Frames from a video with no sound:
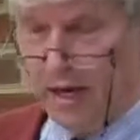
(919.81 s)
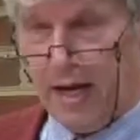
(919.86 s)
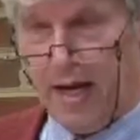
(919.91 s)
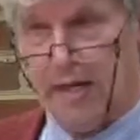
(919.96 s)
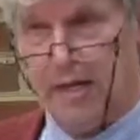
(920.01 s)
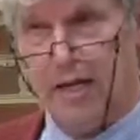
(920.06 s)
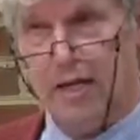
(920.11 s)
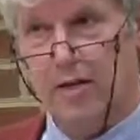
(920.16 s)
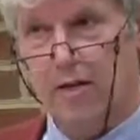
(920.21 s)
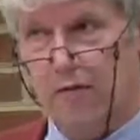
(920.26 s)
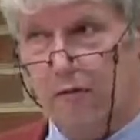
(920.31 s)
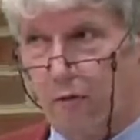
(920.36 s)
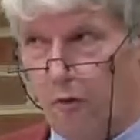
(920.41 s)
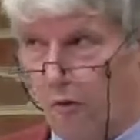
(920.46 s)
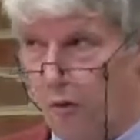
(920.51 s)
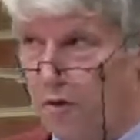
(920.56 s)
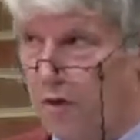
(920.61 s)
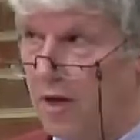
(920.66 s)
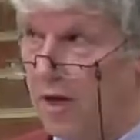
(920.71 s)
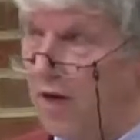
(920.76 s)
And then the
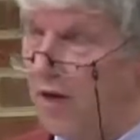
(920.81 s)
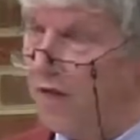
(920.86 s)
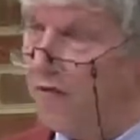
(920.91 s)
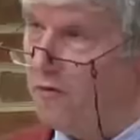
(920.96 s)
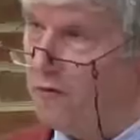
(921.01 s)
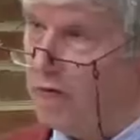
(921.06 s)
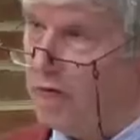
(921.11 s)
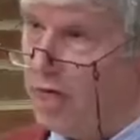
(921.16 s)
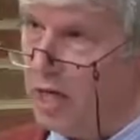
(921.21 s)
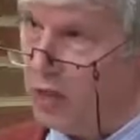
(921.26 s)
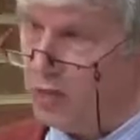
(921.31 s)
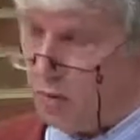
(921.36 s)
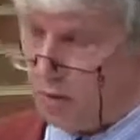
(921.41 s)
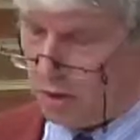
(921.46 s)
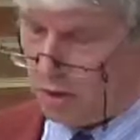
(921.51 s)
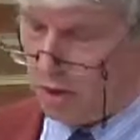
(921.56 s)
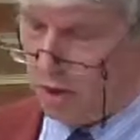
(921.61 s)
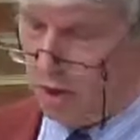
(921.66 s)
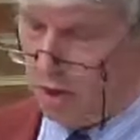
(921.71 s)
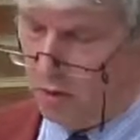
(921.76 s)
fourth level is
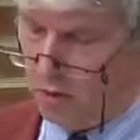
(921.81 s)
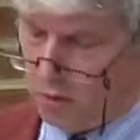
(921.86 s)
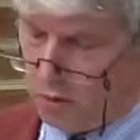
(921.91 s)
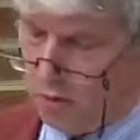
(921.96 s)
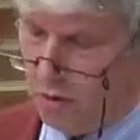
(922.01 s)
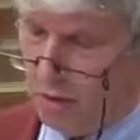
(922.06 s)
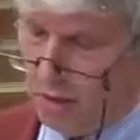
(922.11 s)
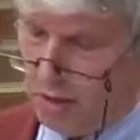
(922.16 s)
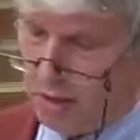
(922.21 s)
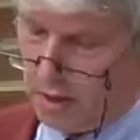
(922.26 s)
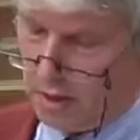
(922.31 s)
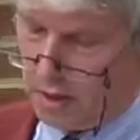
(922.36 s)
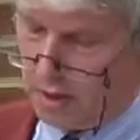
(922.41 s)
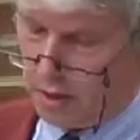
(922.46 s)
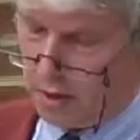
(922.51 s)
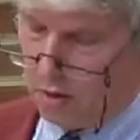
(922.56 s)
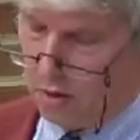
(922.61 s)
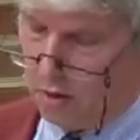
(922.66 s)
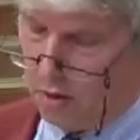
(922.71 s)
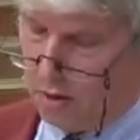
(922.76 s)
what Gulen
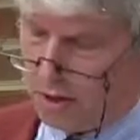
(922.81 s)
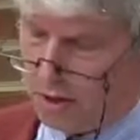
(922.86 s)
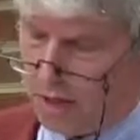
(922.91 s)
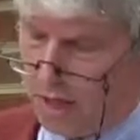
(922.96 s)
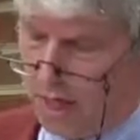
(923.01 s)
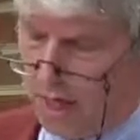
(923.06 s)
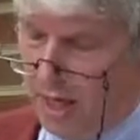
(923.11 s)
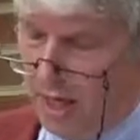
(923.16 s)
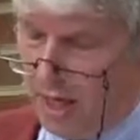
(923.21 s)
calls